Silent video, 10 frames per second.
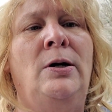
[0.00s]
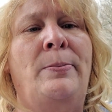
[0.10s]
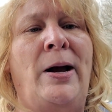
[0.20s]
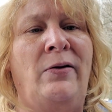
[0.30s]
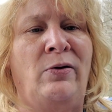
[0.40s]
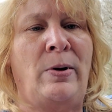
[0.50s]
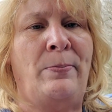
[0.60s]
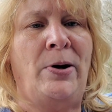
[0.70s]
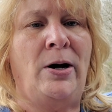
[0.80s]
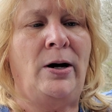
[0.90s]
bang for my
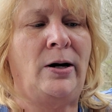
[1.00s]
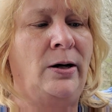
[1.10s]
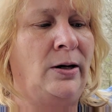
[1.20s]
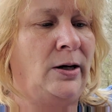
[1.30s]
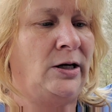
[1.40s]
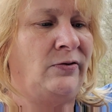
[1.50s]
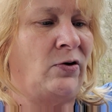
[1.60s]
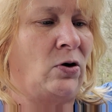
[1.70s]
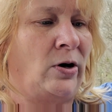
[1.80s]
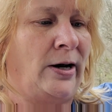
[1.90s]
buck as
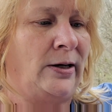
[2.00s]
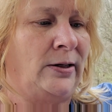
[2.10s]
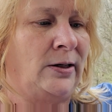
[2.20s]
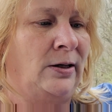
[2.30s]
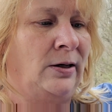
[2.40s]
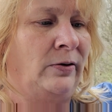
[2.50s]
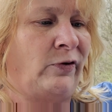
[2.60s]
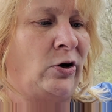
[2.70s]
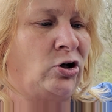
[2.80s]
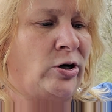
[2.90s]
far as
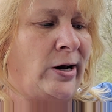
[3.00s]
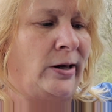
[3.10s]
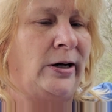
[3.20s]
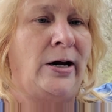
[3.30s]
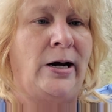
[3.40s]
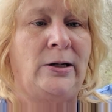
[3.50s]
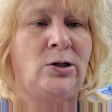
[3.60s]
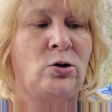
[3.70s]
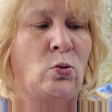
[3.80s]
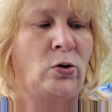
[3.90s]
functionality and
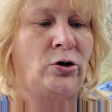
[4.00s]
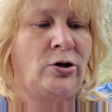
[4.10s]
storage.